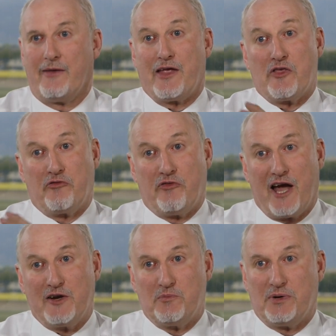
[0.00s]
And then the
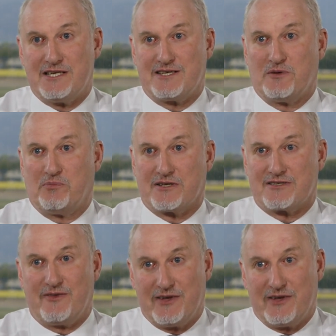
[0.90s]
final piece of the puzzle,